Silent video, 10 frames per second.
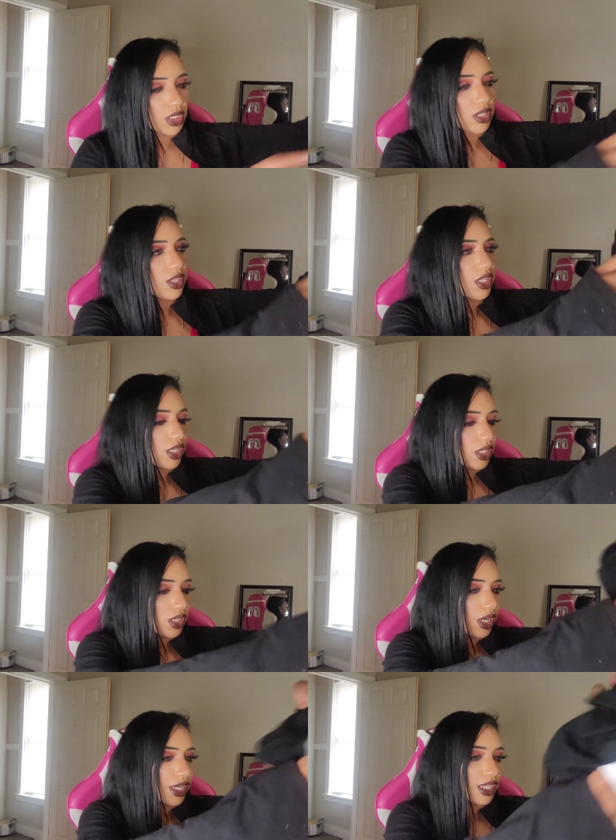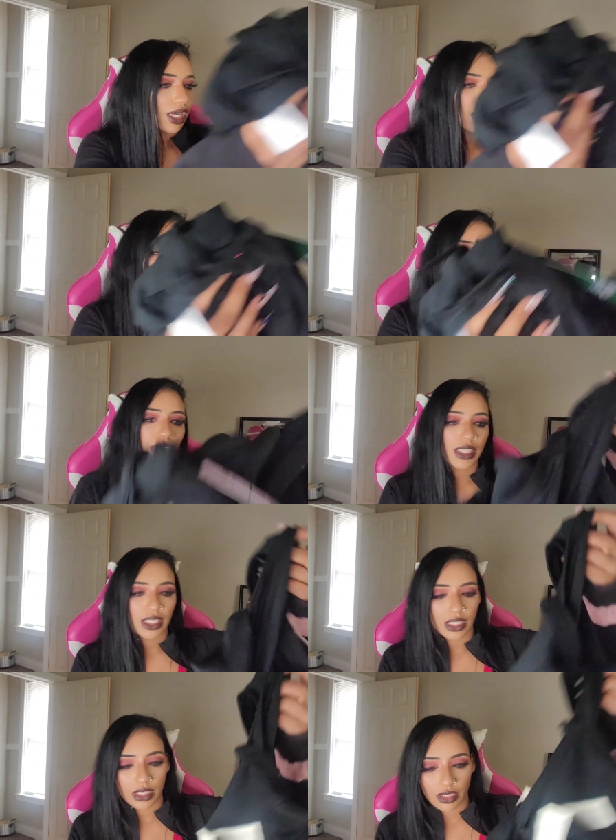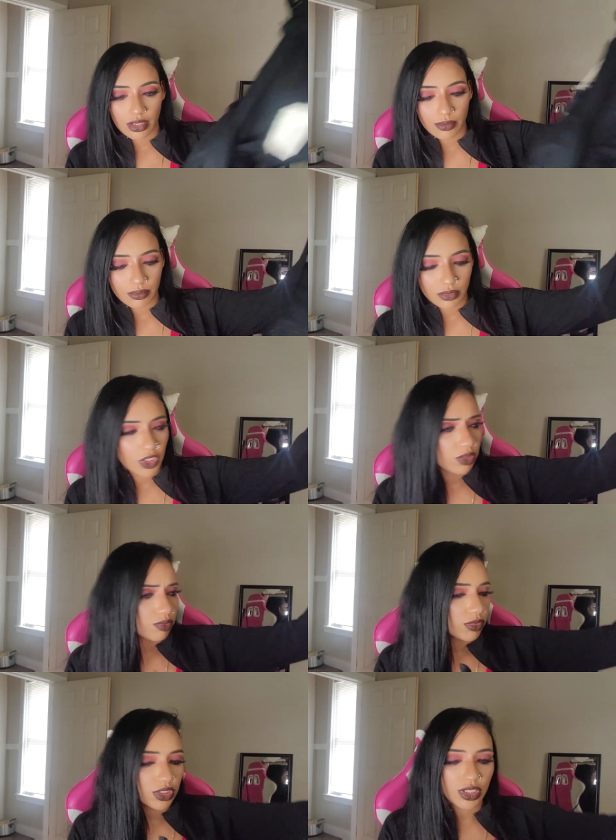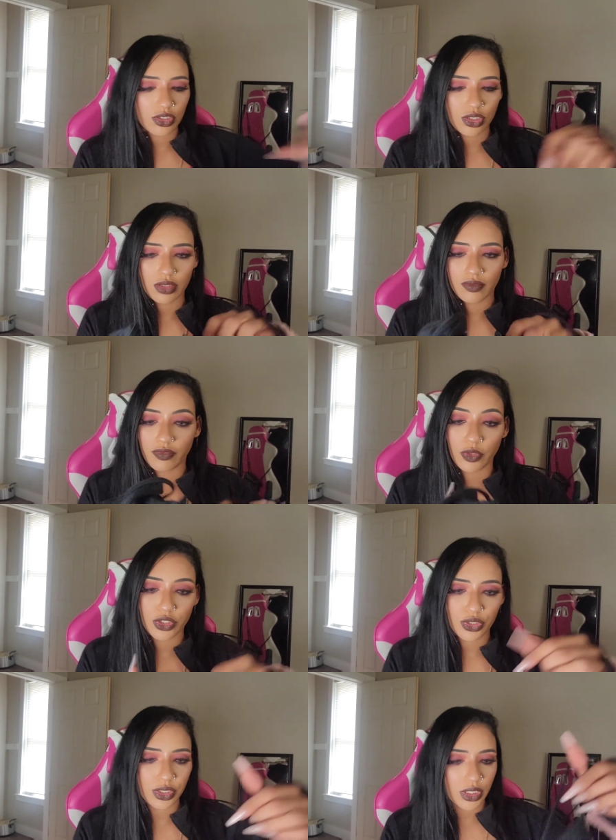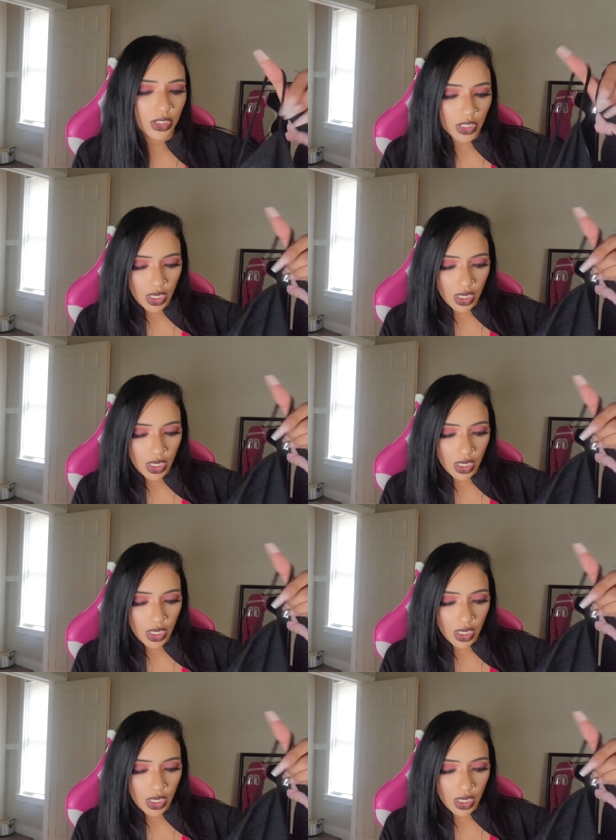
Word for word: And then I got like, um, oh, there's actually four shirts here.